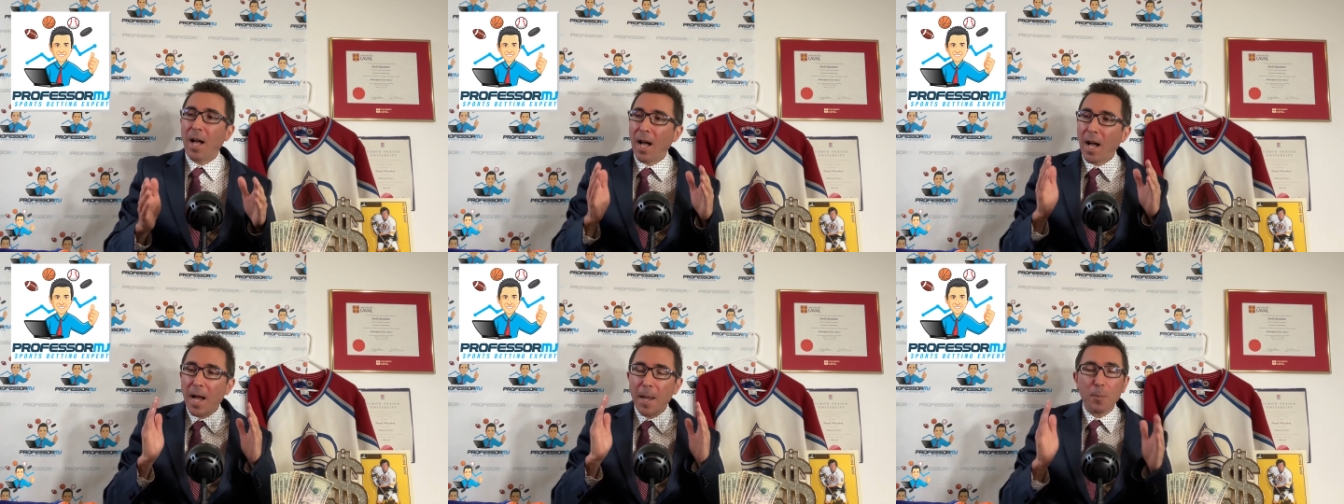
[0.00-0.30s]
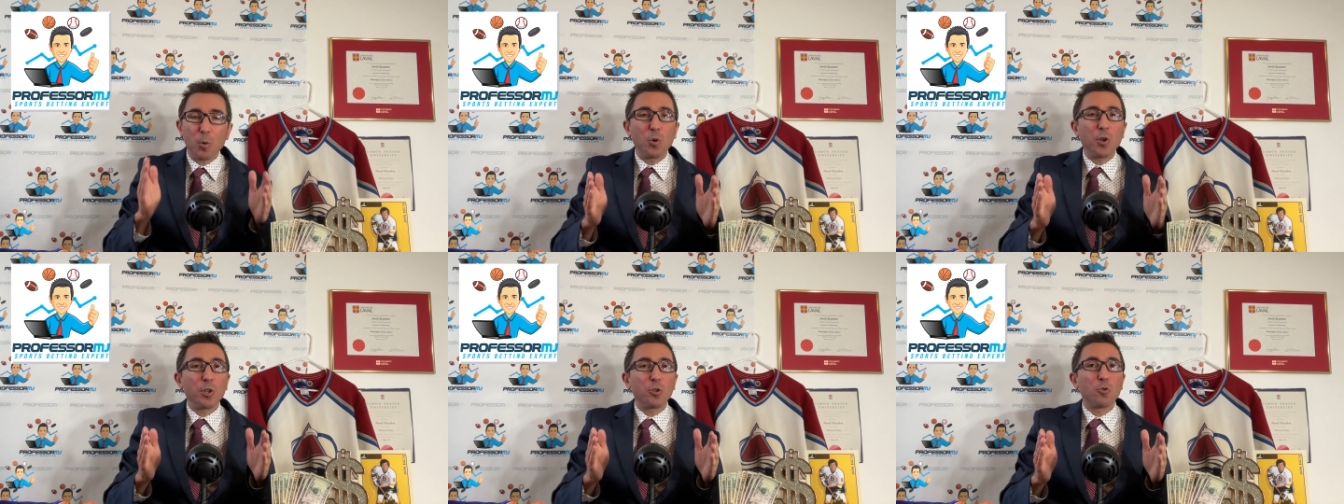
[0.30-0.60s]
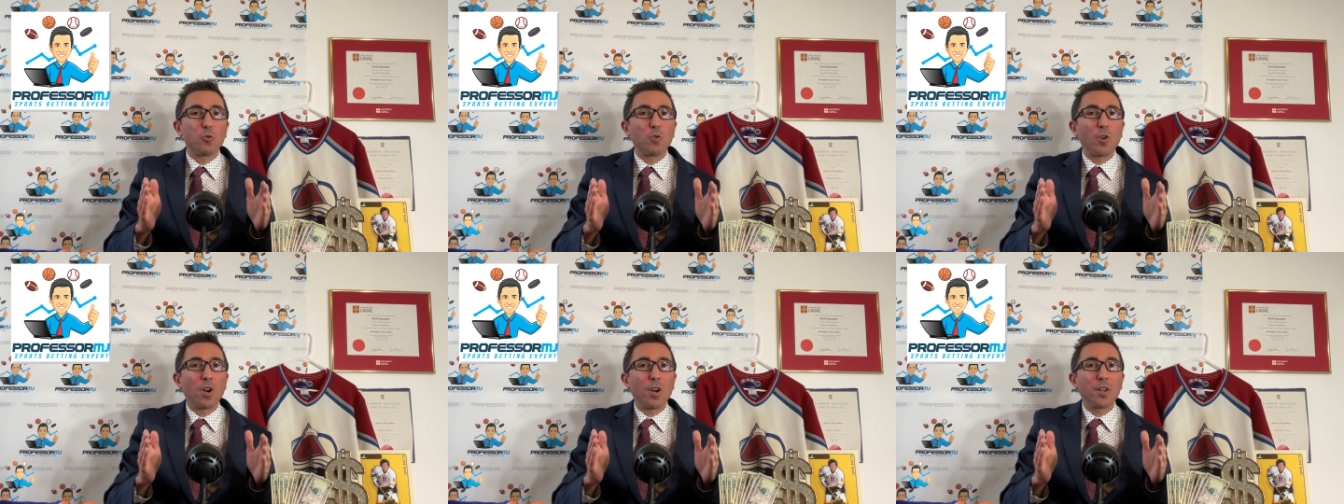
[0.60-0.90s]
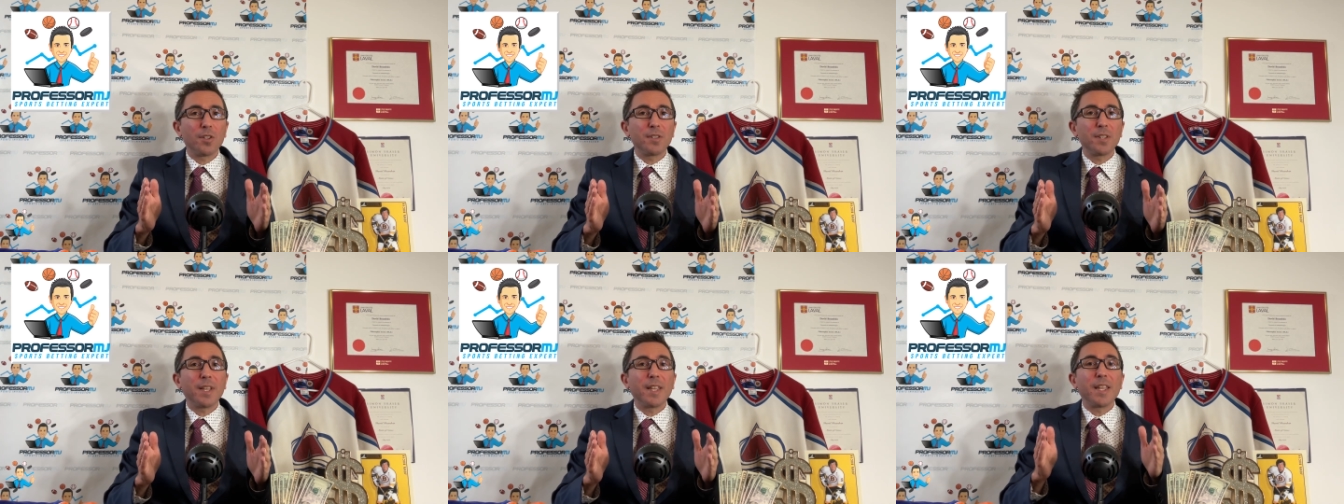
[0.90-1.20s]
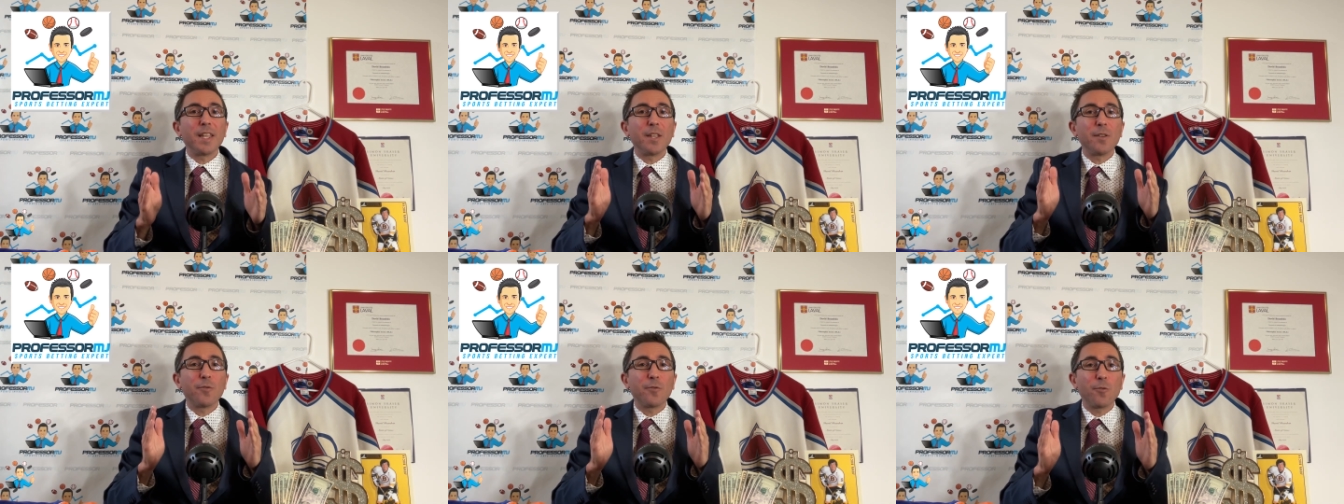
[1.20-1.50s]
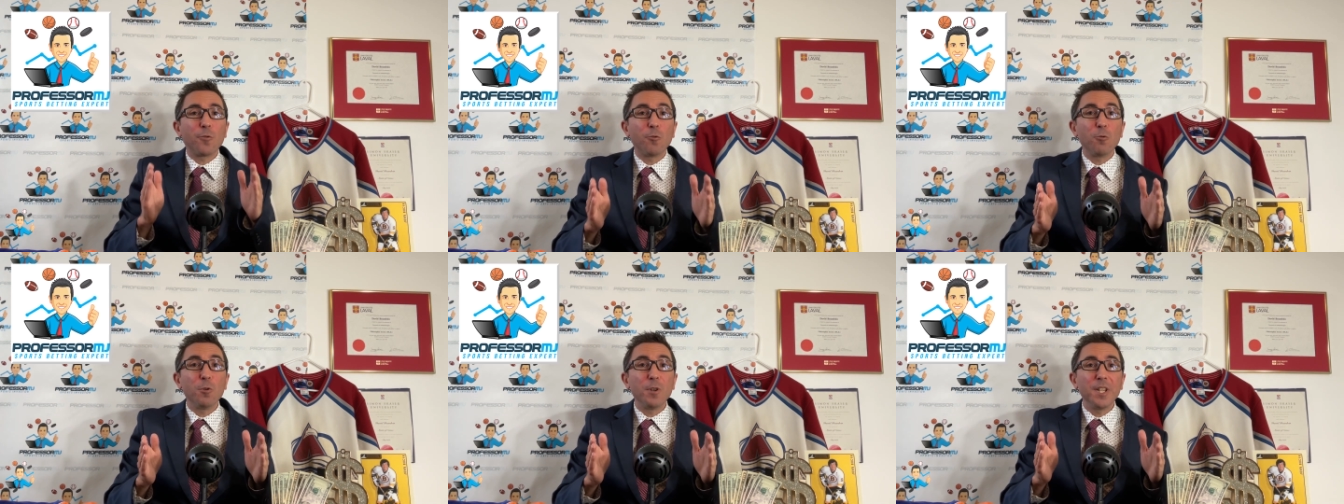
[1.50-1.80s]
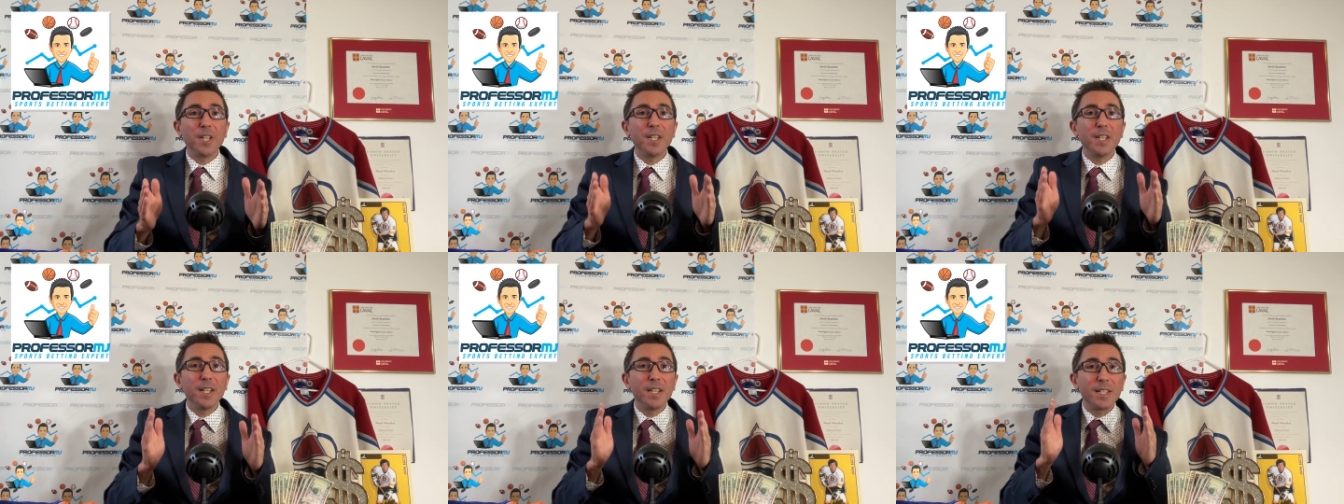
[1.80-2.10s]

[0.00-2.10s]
I'm going to run a free,